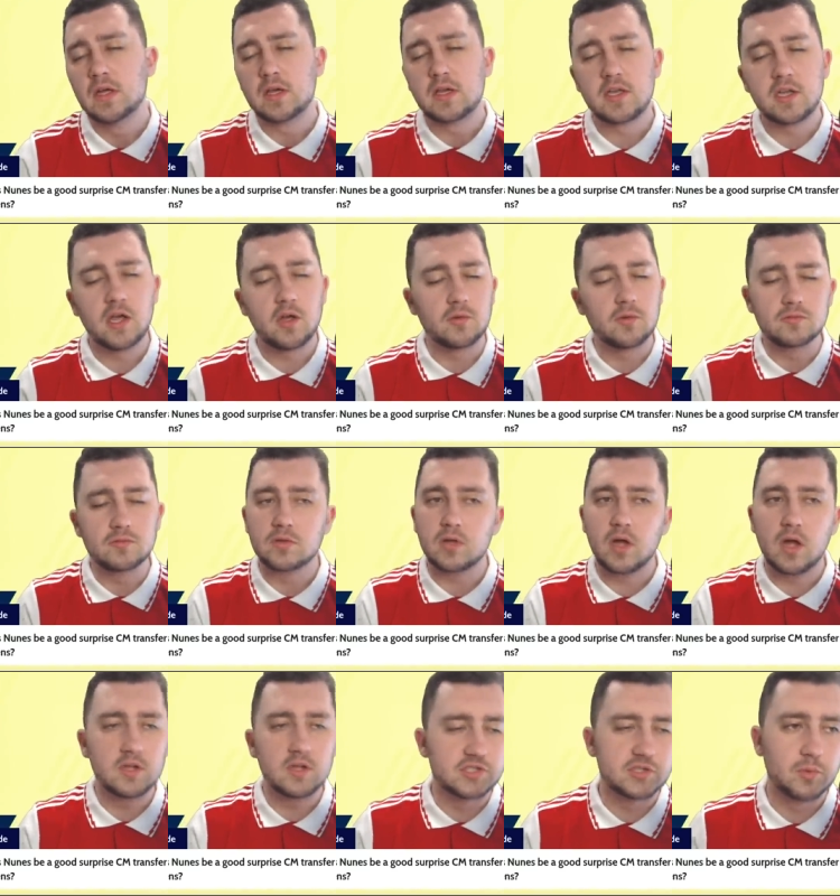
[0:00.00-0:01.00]
You know,
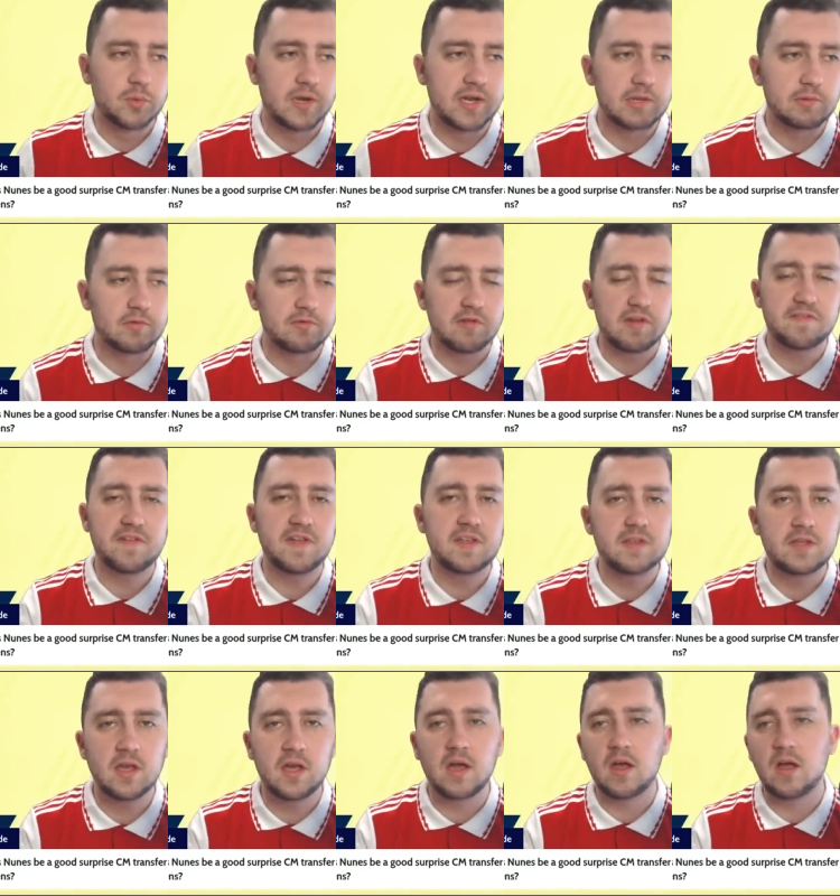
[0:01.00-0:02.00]
Arsenal were linked with
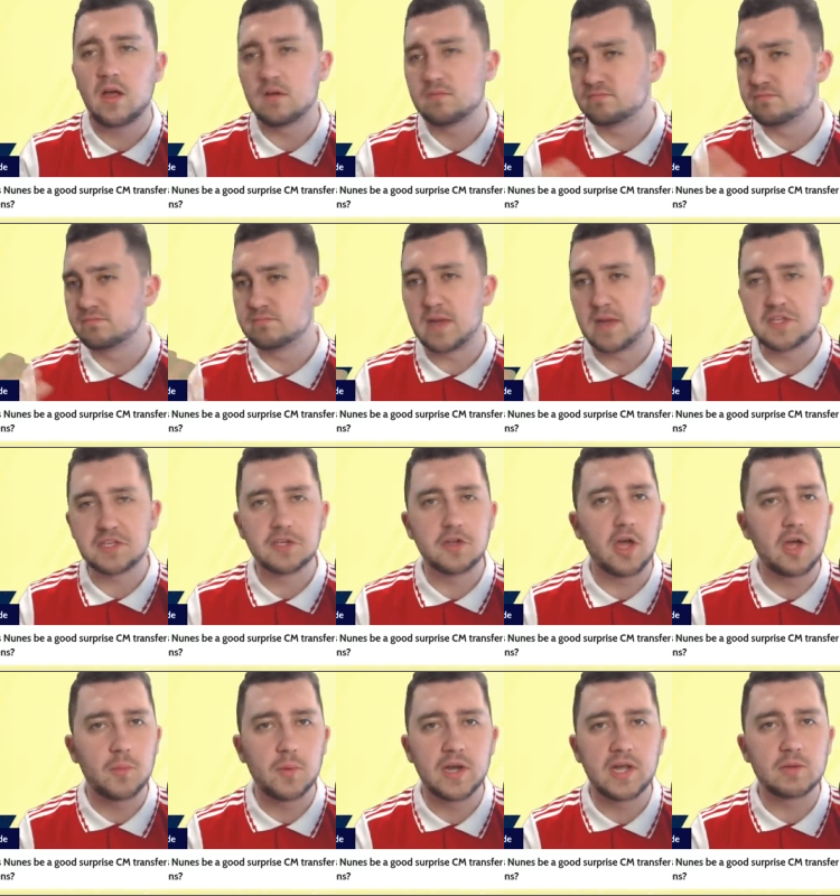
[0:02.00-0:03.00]
Raphinha, Man
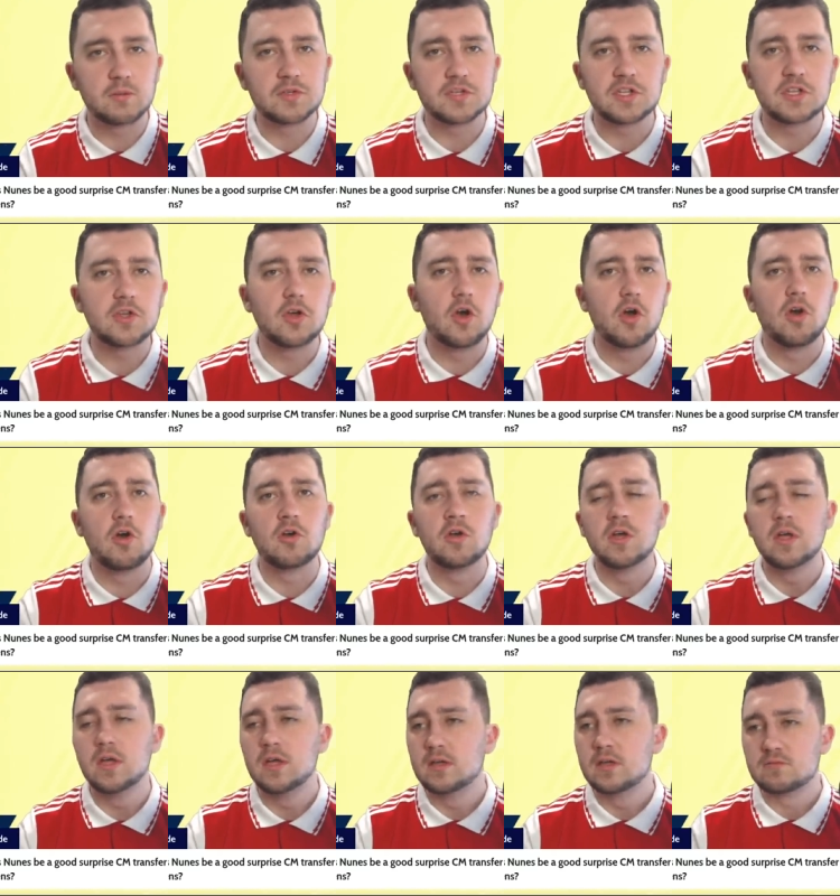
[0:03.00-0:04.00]
United were linked with De Jong,
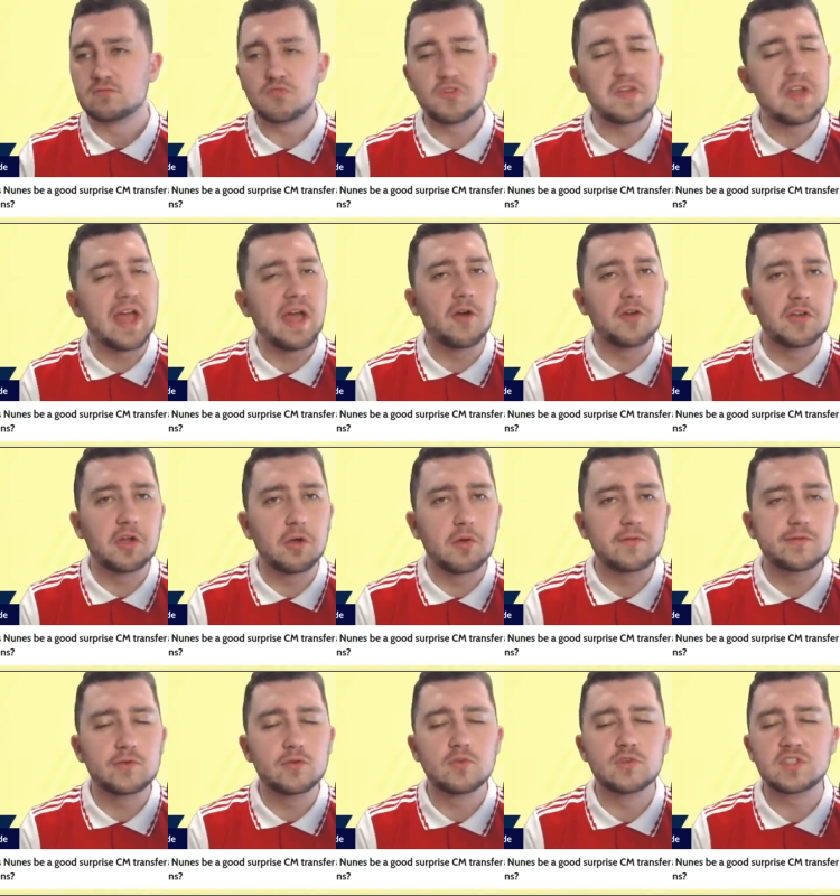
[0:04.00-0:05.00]
Ronaldo, of
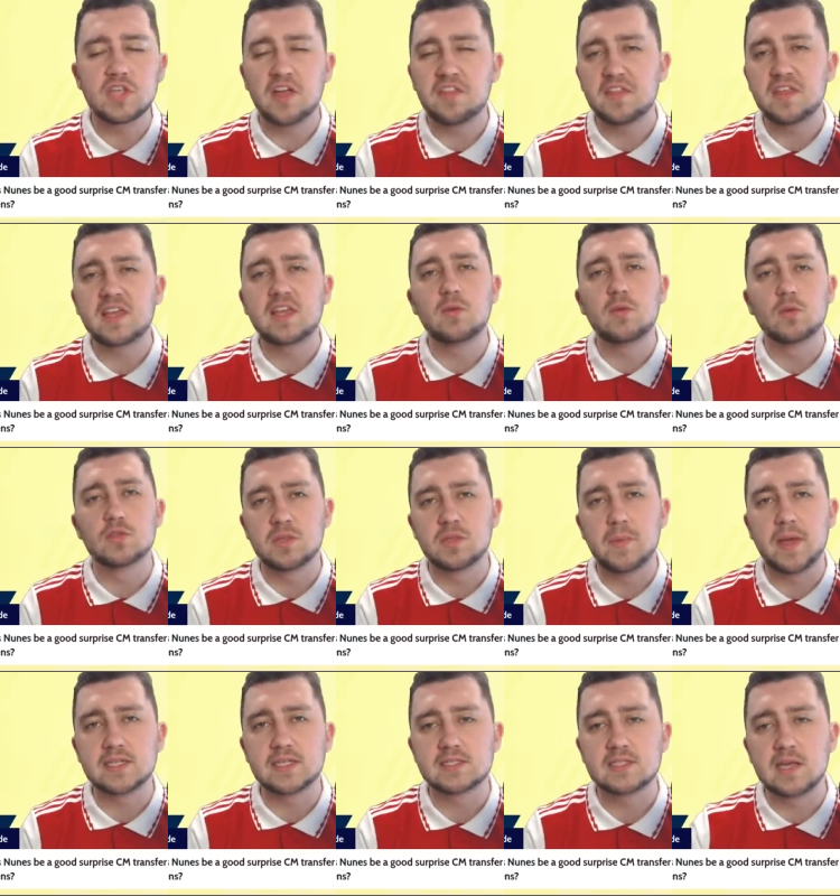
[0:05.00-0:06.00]
course. I think he wants to
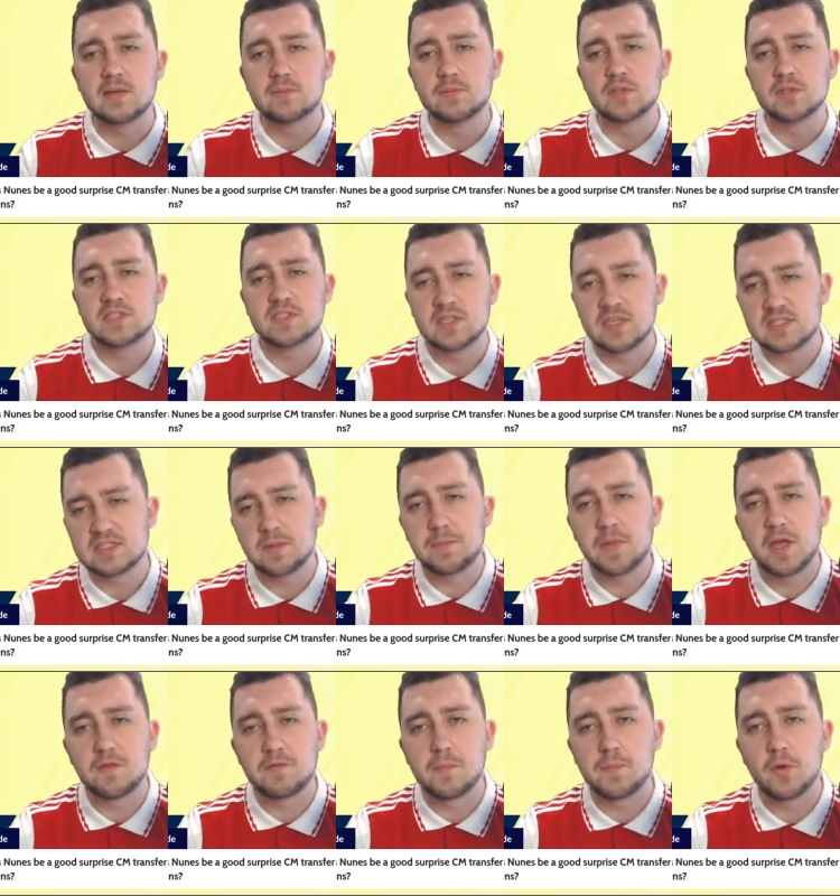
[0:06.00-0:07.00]
make statements, and it's a bit
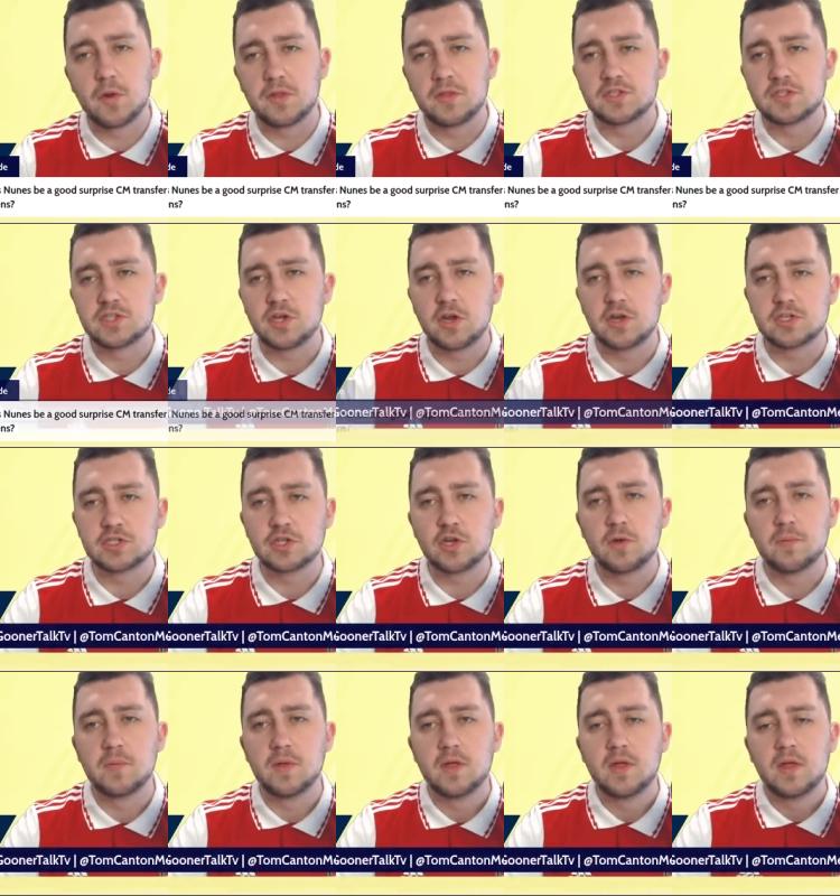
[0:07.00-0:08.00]
of a bull in the china shop
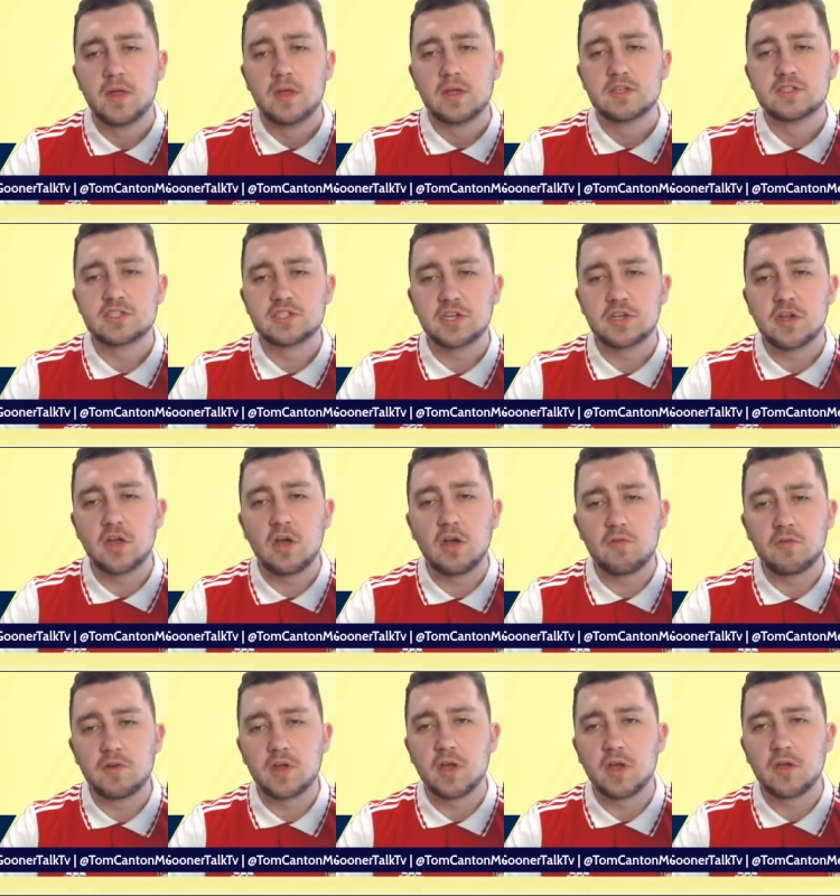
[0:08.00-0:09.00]

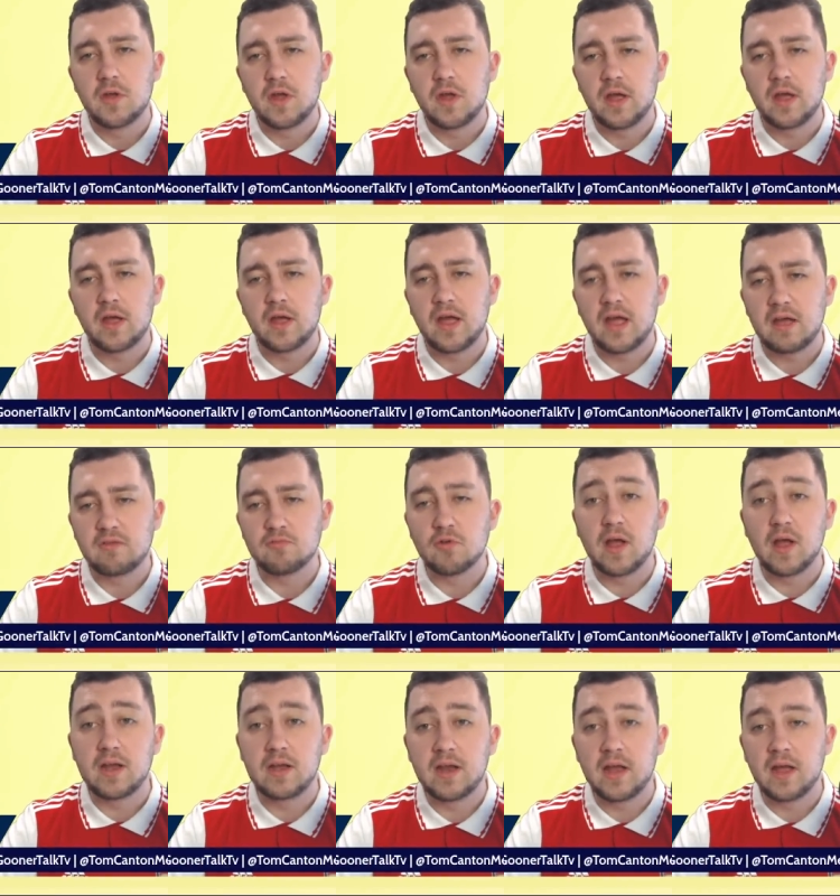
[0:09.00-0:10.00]
scenario uh,
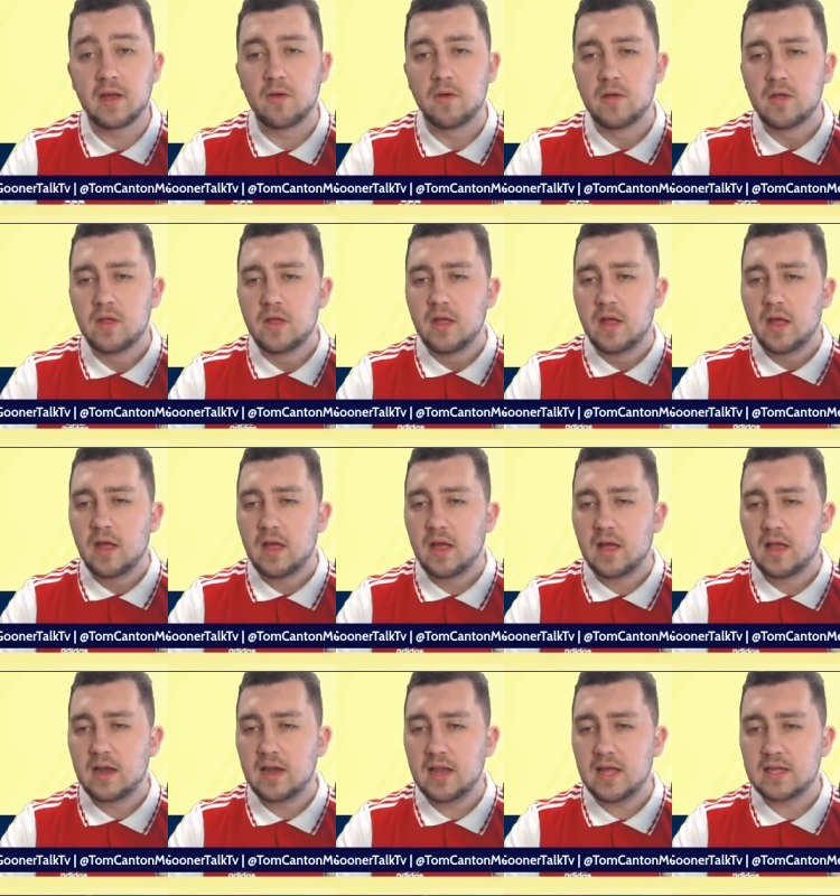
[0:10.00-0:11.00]
right now. Uh,
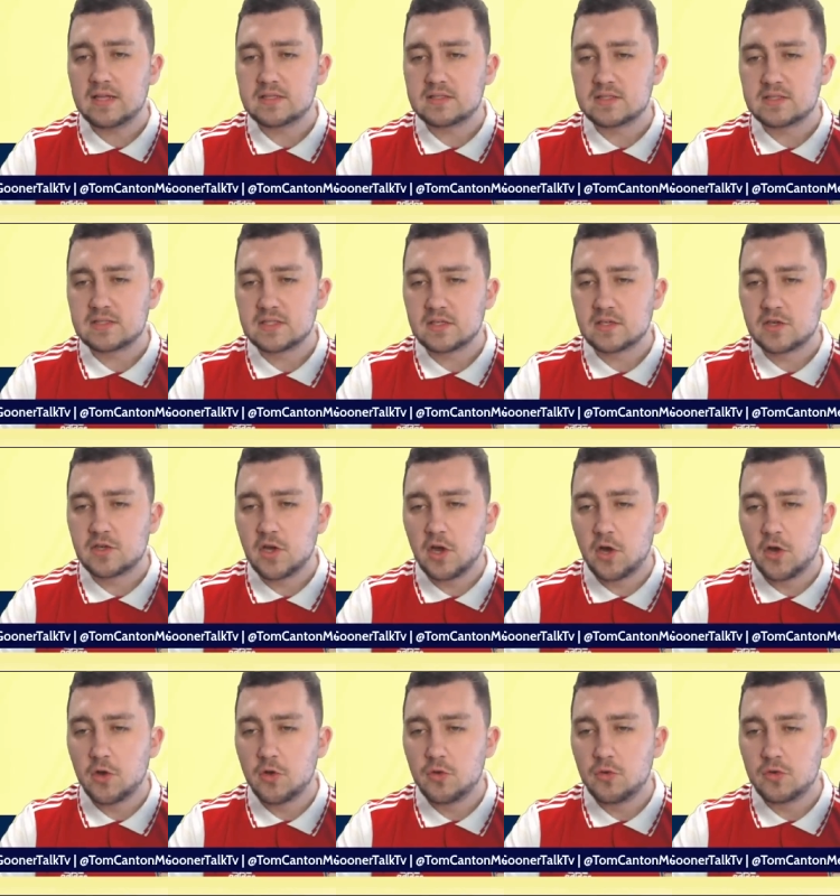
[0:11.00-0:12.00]
let's
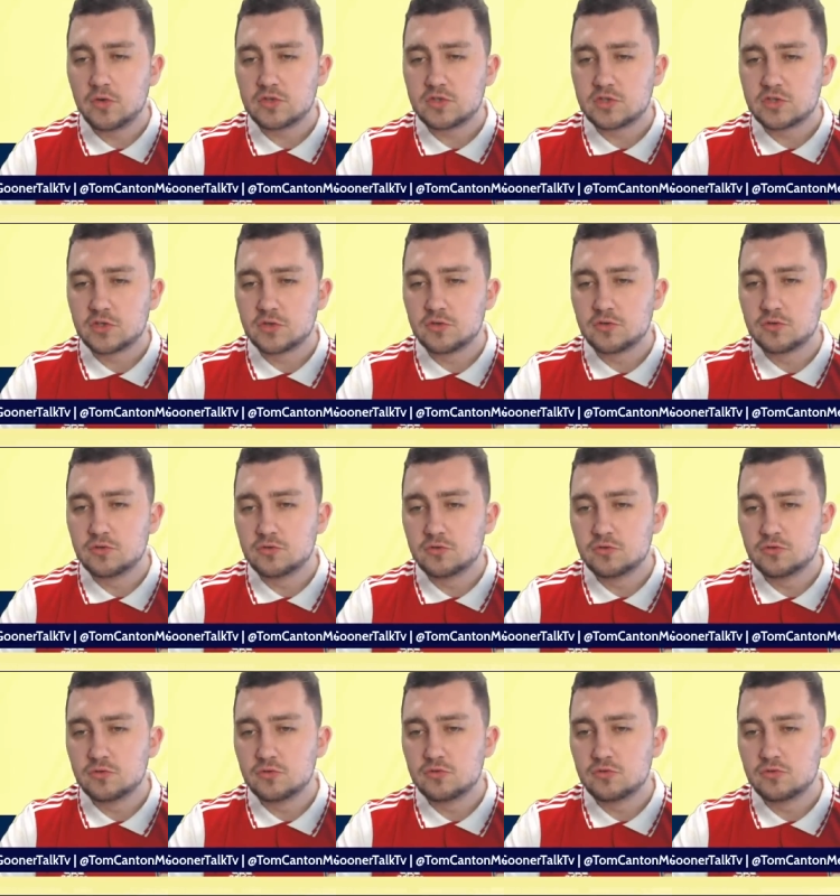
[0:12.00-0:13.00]
go
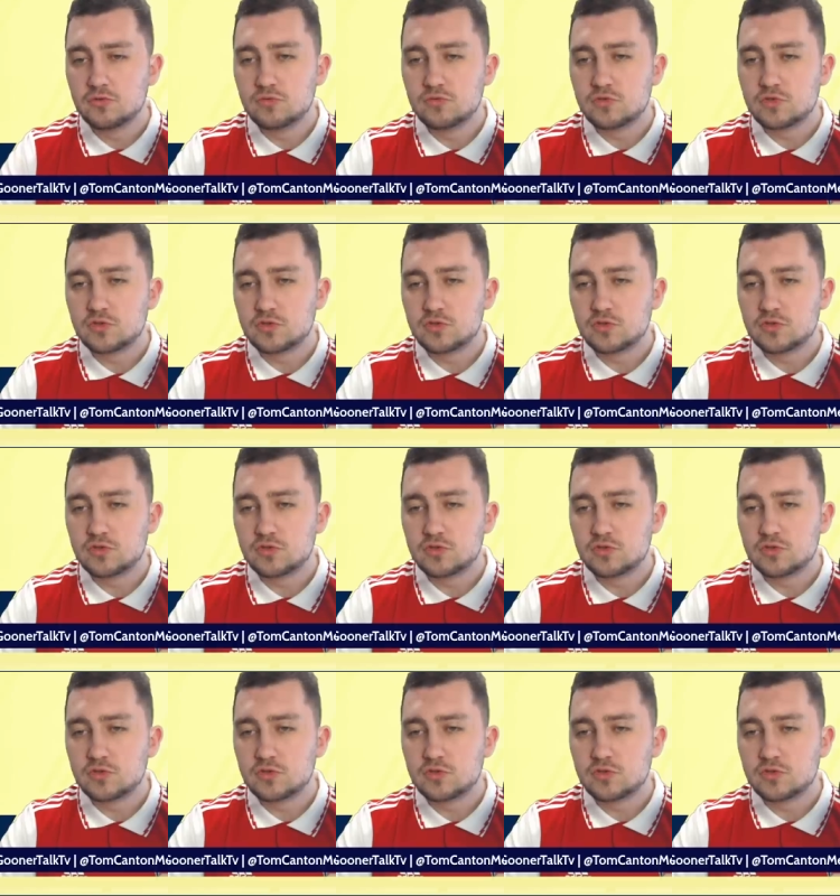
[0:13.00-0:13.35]
to.